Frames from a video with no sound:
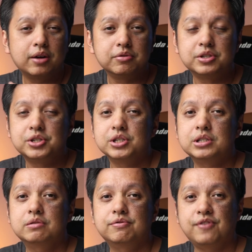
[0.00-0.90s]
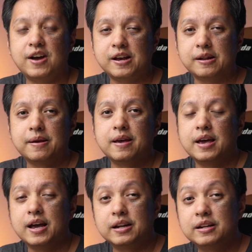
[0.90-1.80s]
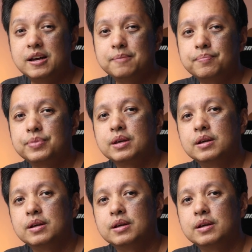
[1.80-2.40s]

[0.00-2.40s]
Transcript: out just fine. And then